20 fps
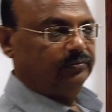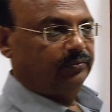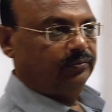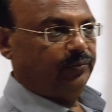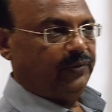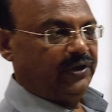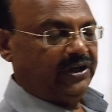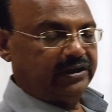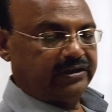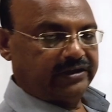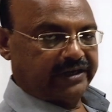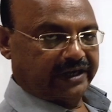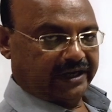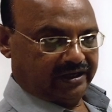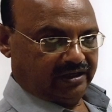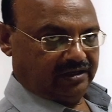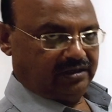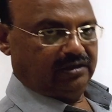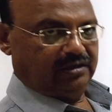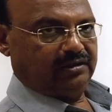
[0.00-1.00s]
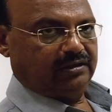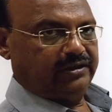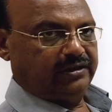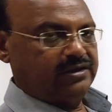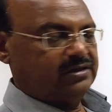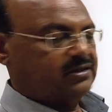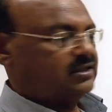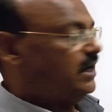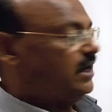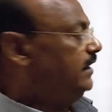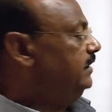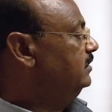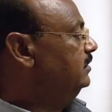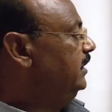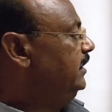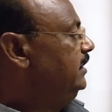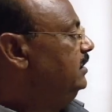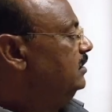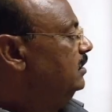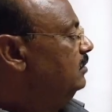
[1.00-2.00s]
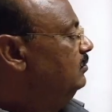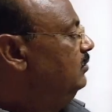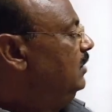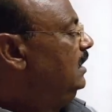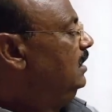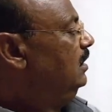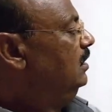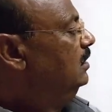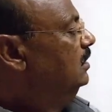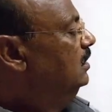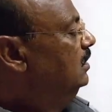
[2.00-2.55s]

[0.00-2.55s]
being taken inside the interval,